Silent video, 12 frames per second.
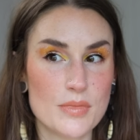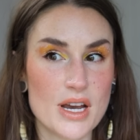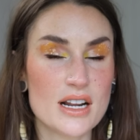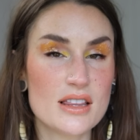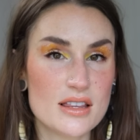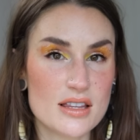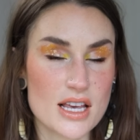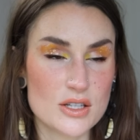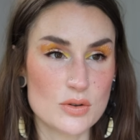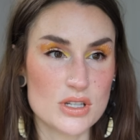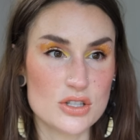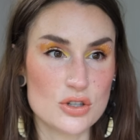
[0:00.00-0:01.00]
And I think that that's
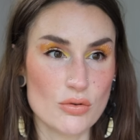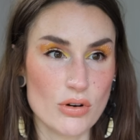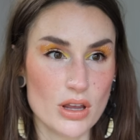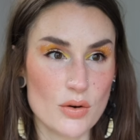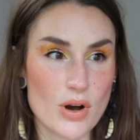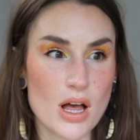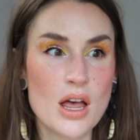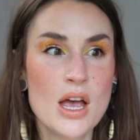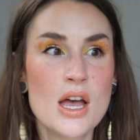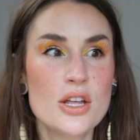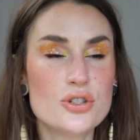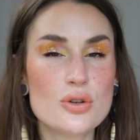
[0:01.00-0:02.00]
what these do really well.
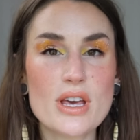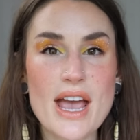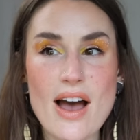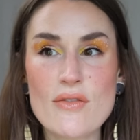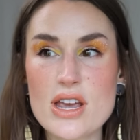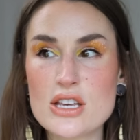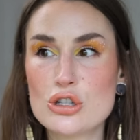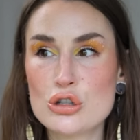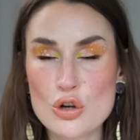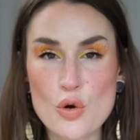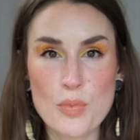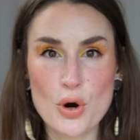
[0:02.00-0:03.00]
Do they have a
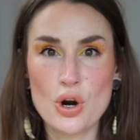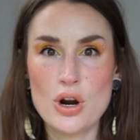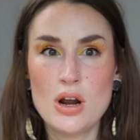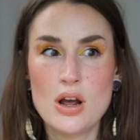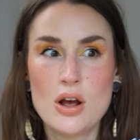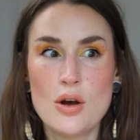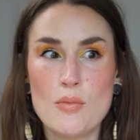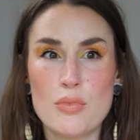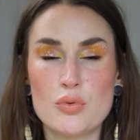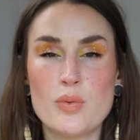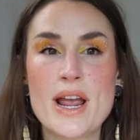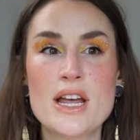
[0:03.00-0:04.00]
super
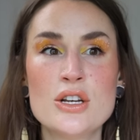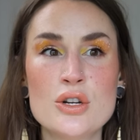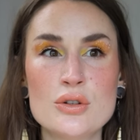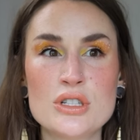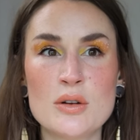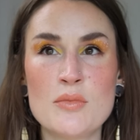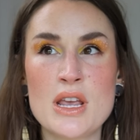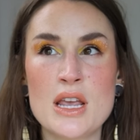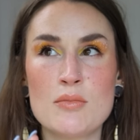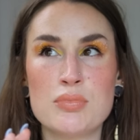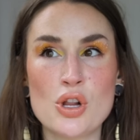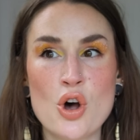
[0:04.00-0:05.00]
brand new to me,
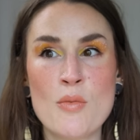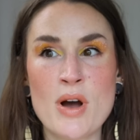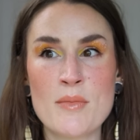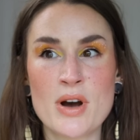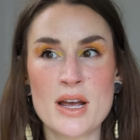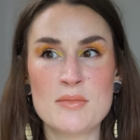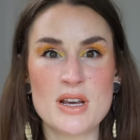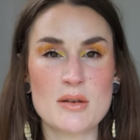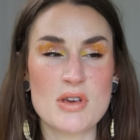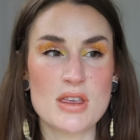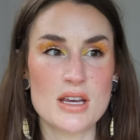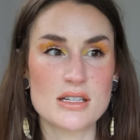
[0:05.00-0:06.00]
blow my mind, make
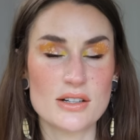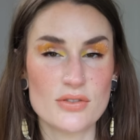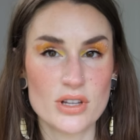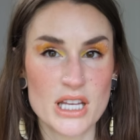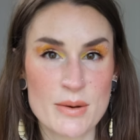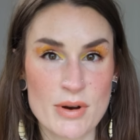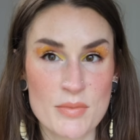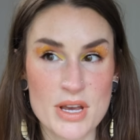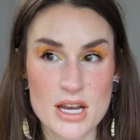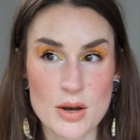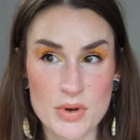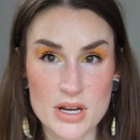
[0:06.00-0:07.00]
me think differently about
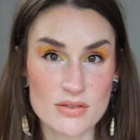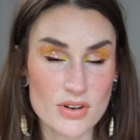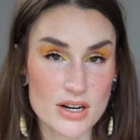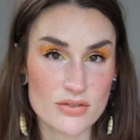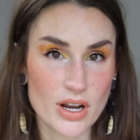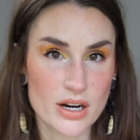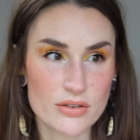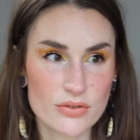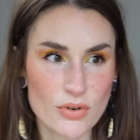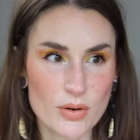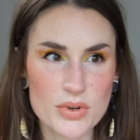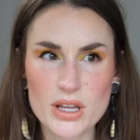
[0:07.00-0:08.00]
makeup, innovative kind of
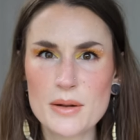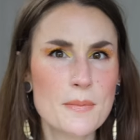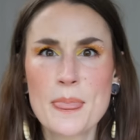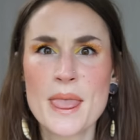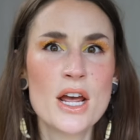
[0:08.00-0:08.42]
formula?